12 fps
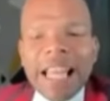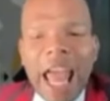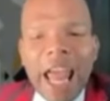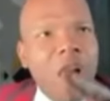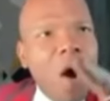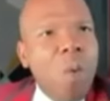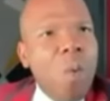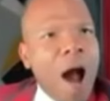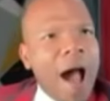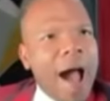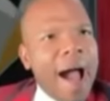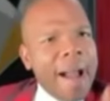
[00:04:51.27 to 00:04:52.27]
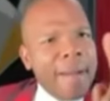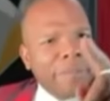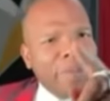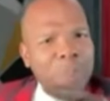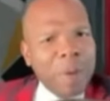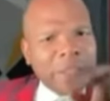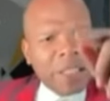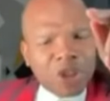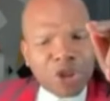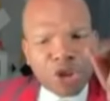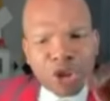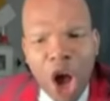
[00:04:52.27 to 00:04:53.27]
then will be
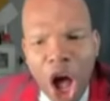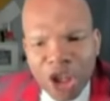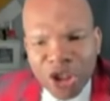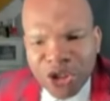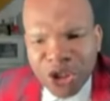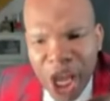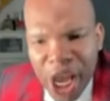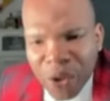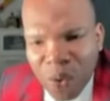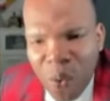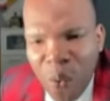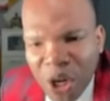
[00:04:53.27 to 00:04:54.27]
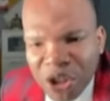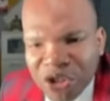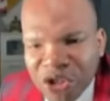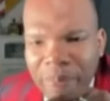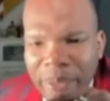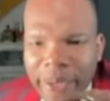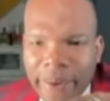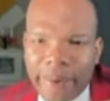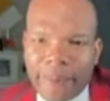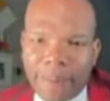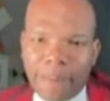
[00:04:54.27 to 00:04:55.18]
discussed in court, Jamaica.